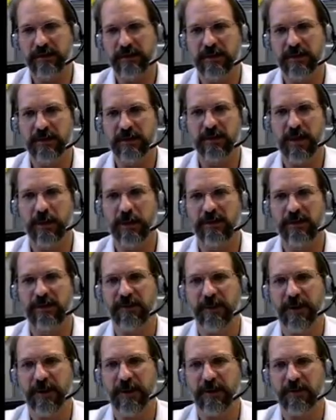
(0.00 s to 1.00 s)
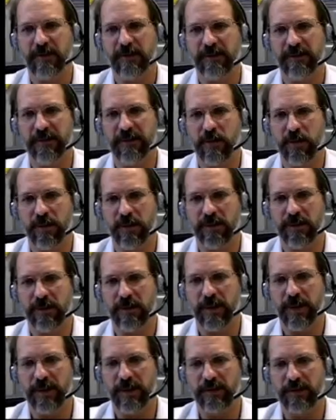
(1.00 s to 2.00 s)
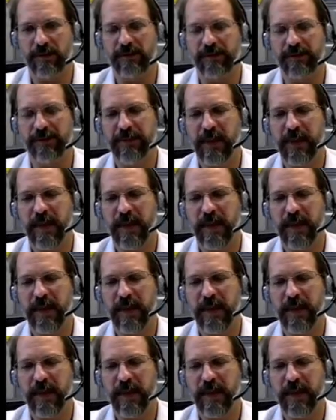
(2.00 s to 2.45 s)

so it drops from 104 to 100.